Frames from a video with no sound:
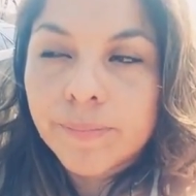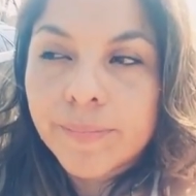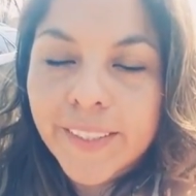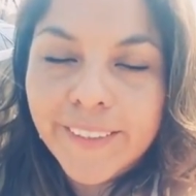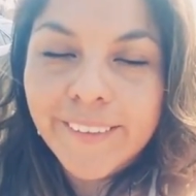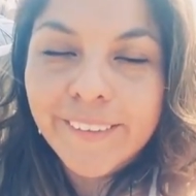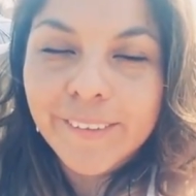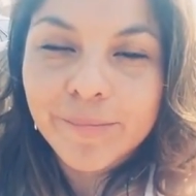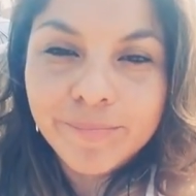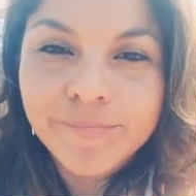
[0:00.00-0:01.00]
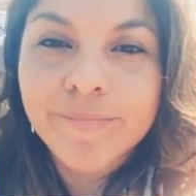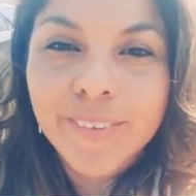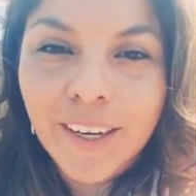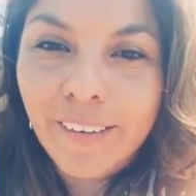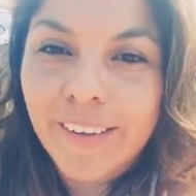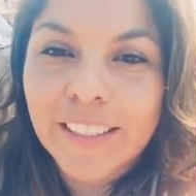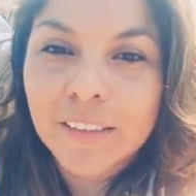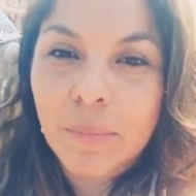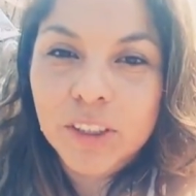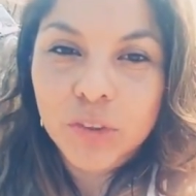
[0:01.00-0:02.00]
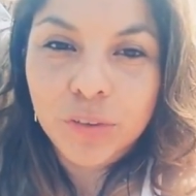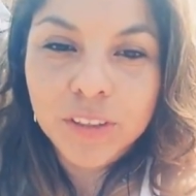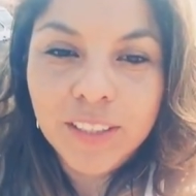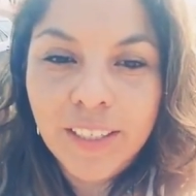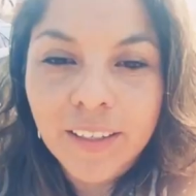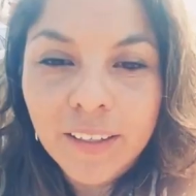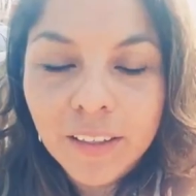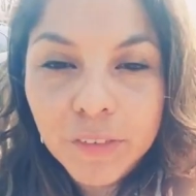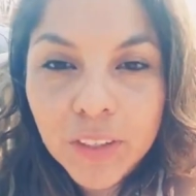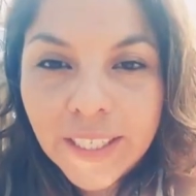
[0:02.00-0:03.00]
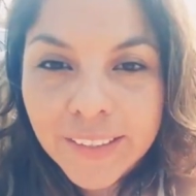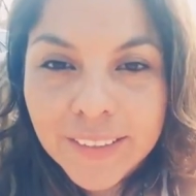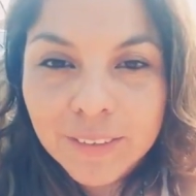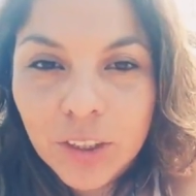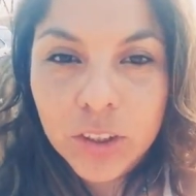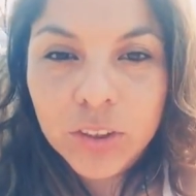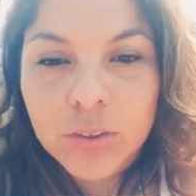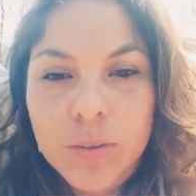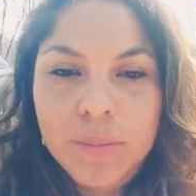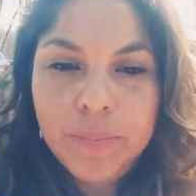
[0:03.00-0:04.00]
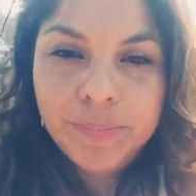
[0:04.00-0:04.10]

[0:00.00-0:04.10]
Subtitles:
Yeah. All right, that's my message for you today. Love you guys. Talk to you soon.